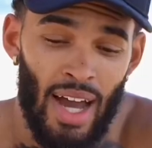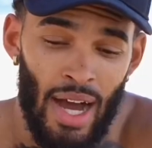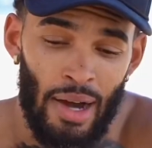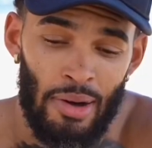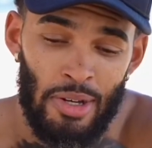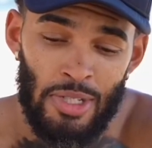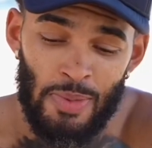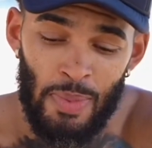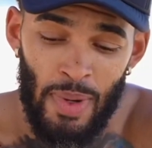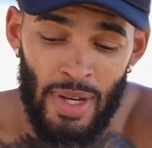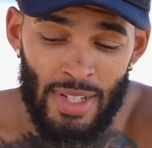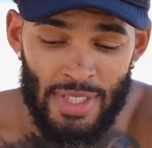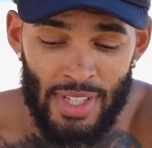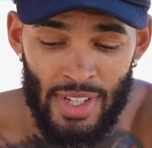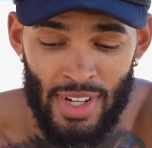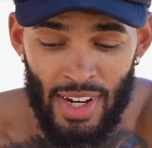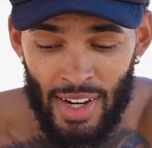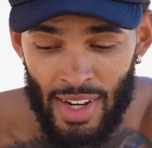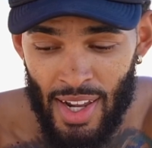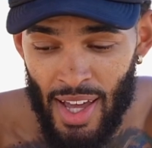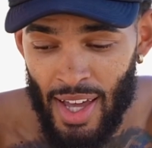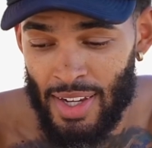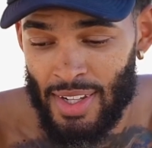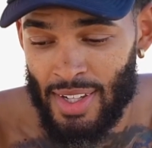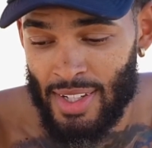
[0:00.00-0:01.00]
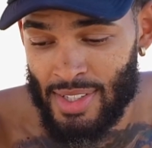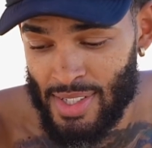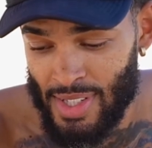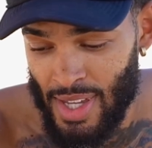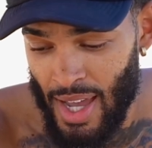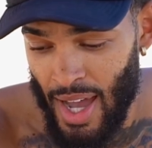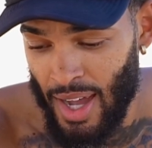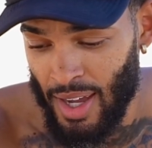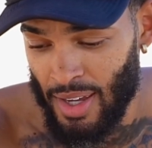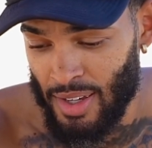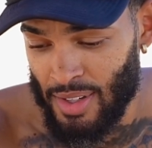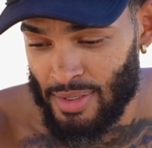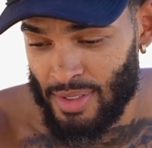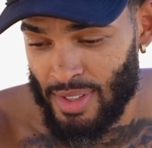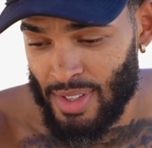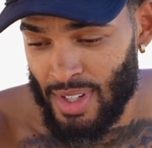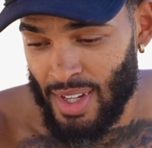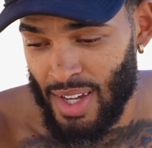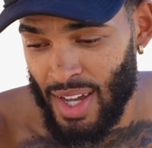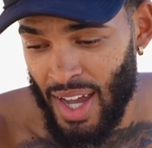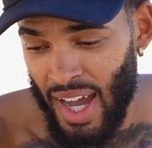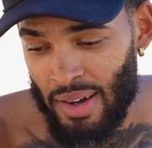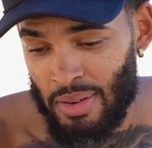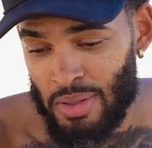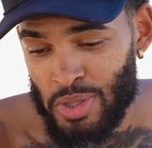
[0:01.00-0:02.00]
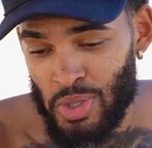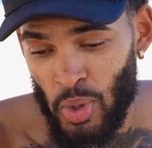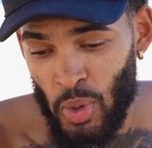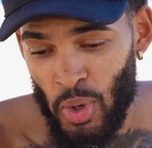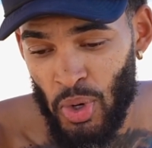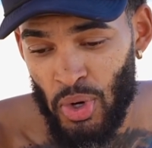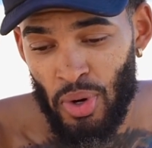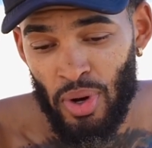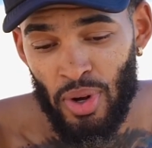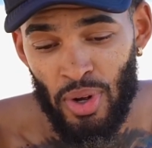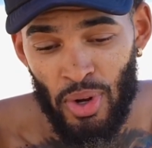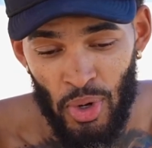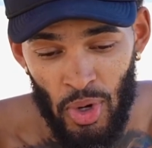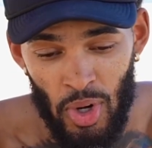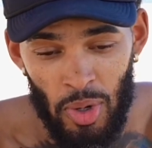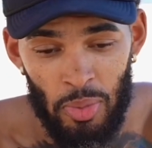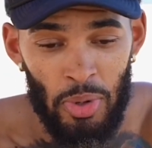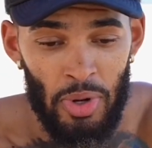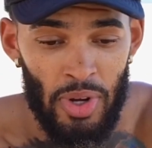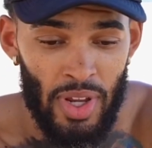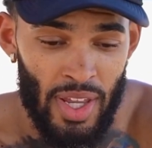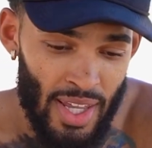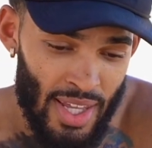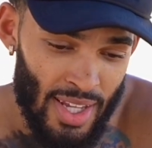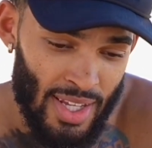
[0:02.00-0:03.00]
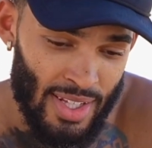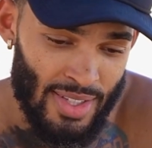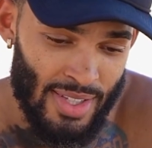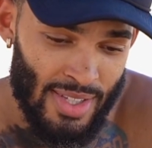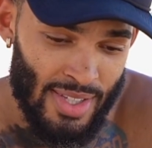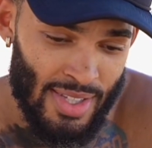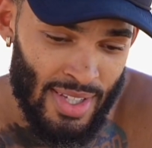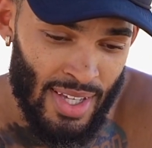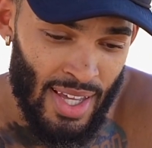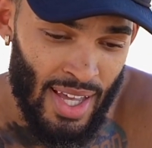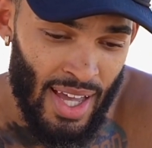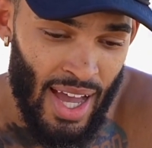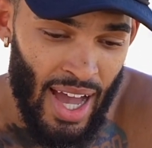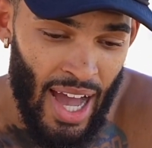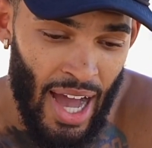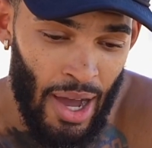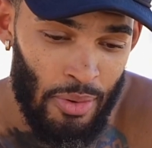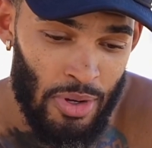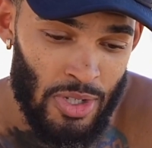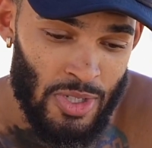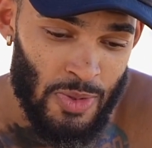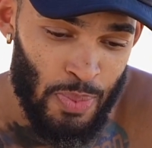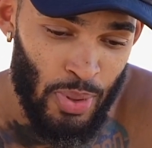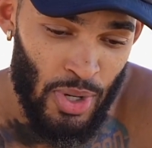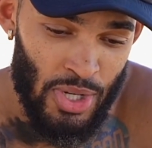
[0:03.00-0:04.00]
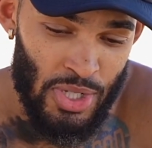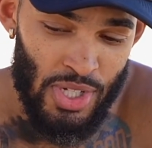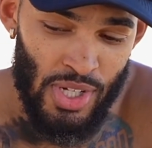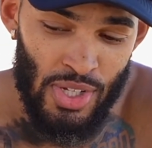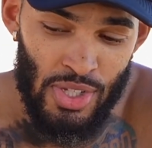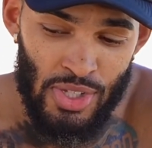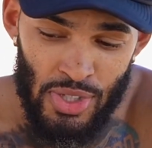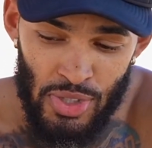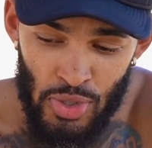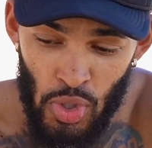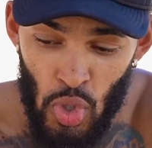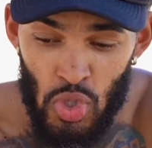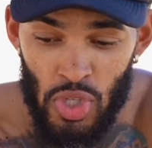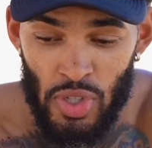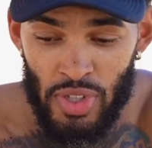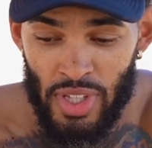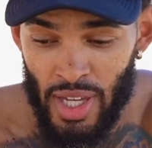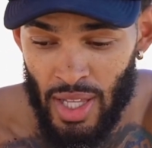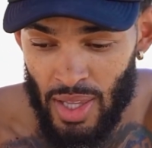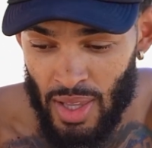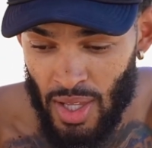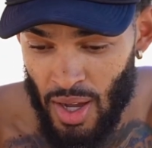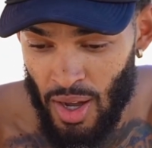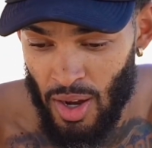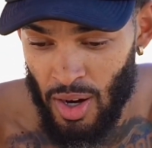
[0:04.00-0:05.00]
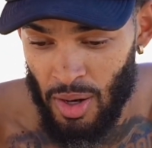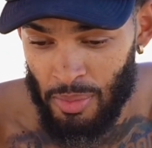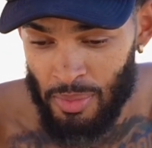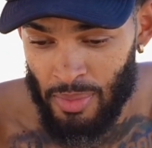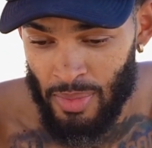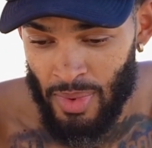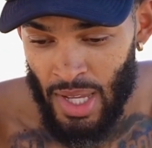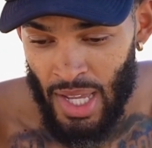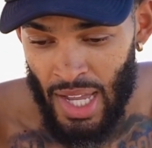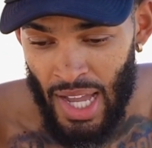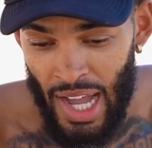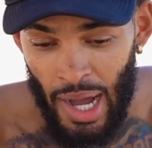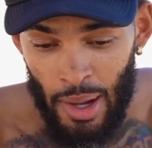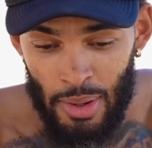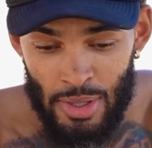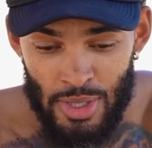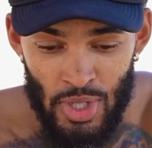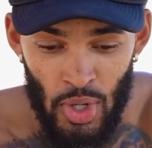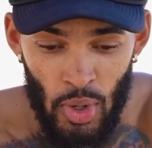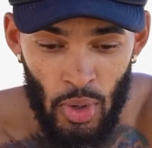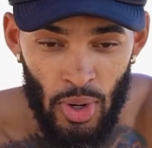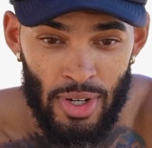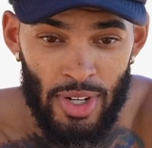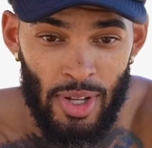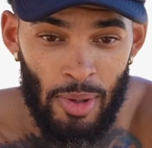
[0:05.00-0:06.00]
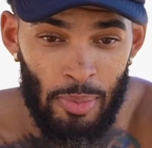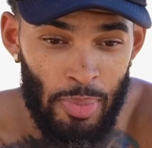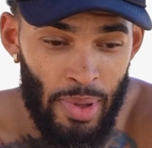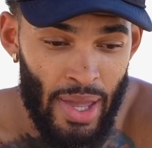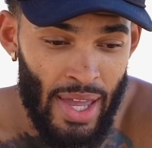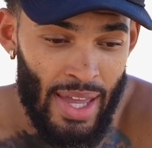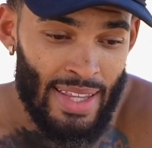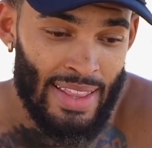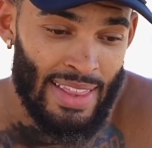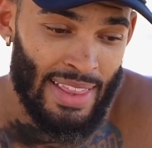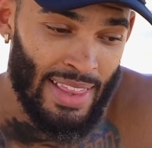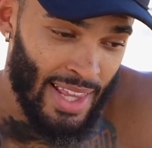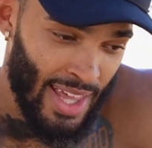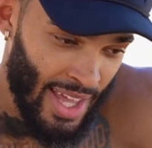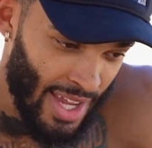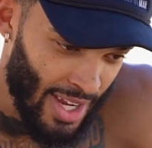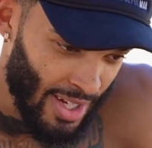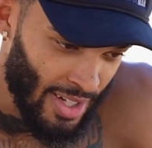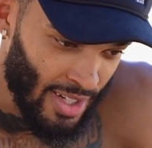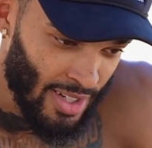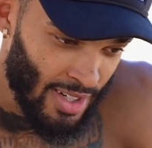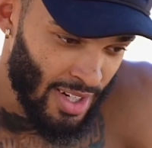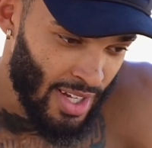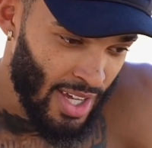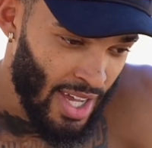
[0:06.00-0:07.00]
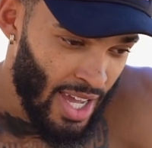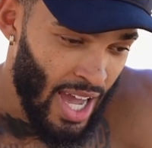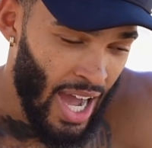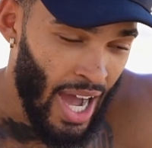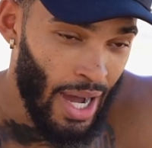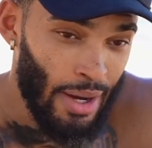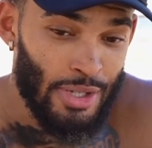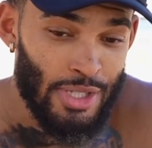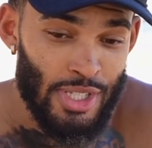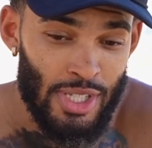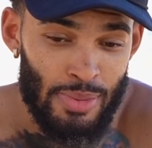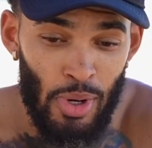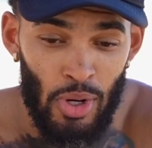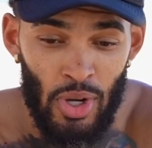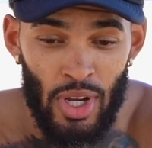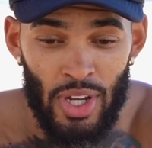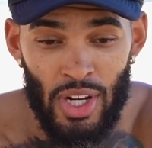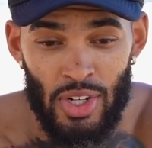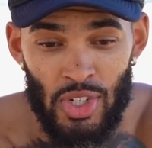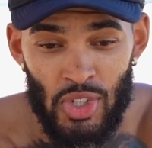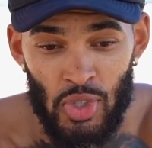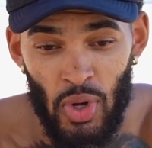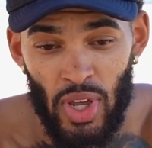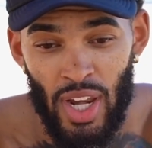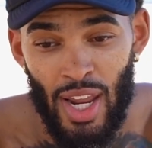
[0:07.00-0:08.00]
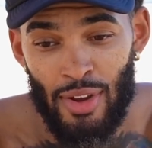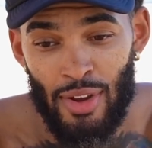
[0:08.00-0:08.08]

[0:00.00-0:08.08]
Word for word: I was busting a nut in the sock. I was ordering Uber Eats. I was pushing snooze on the alarm. I was going to bed late. I was smoking a joint